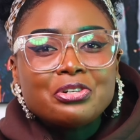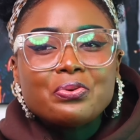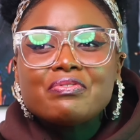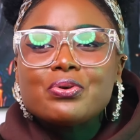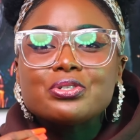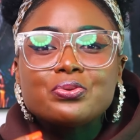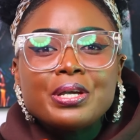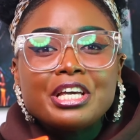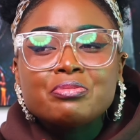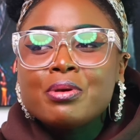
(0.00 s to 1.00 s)
And whoever was
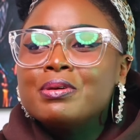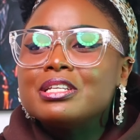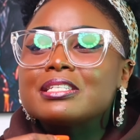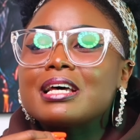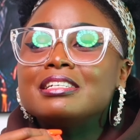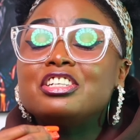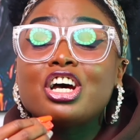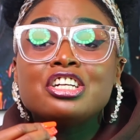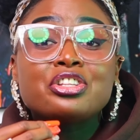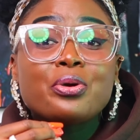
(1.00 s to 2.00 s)
doing it, maybe it's a
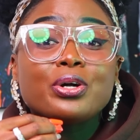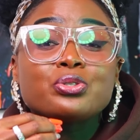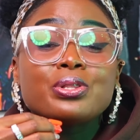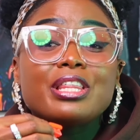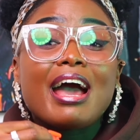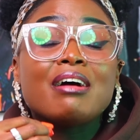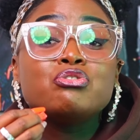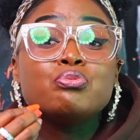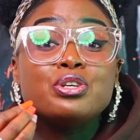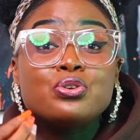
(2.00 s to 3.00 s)
chant they were told they
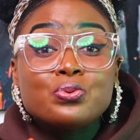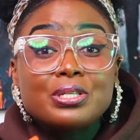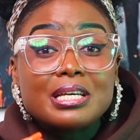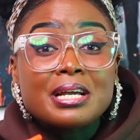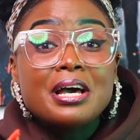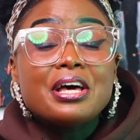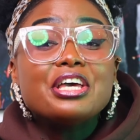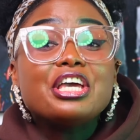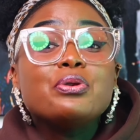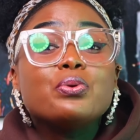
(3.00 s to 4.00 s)
have to be using
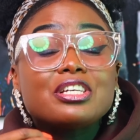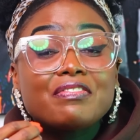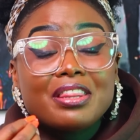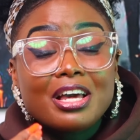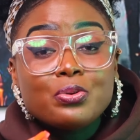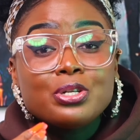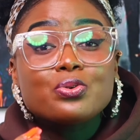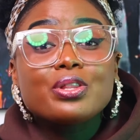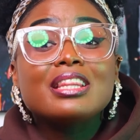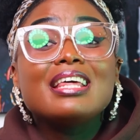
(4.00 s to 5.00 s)
in whatever they're doing
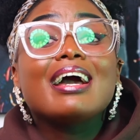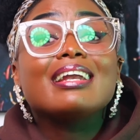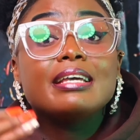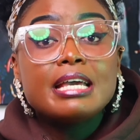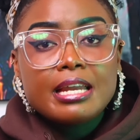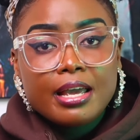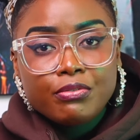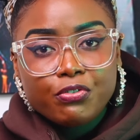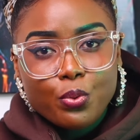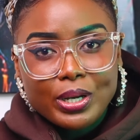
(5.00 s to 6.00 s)
so that they can gain
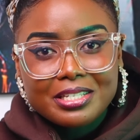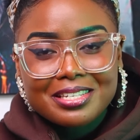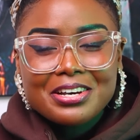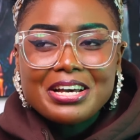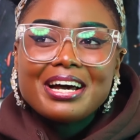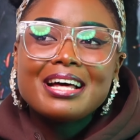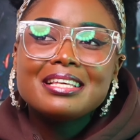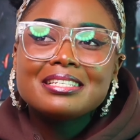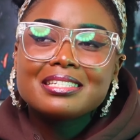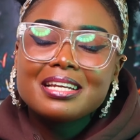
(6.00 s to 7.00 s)
influence.
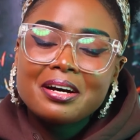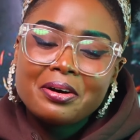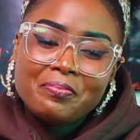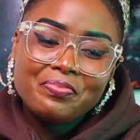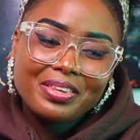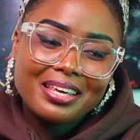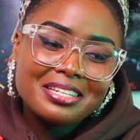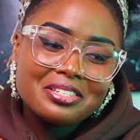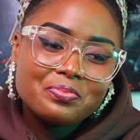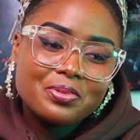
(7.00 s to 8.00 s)
And there's
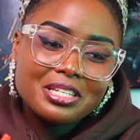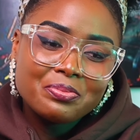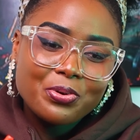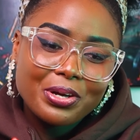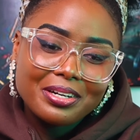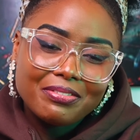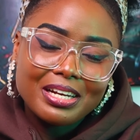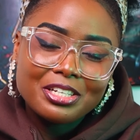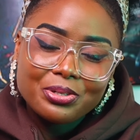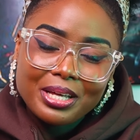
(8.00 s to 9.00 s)
this book in
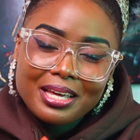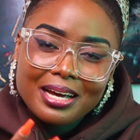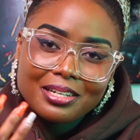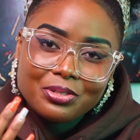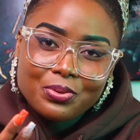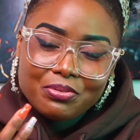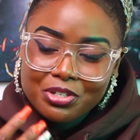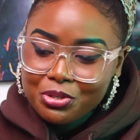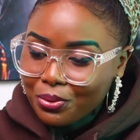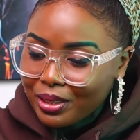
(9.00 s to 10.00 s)
Revelation. I think I'll do a
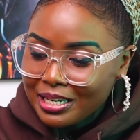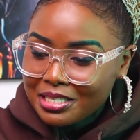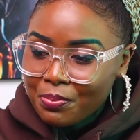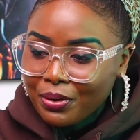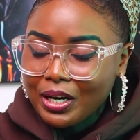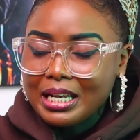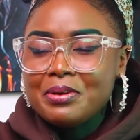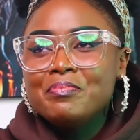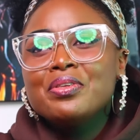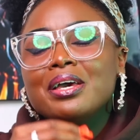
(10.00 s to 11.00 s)
video on that separately.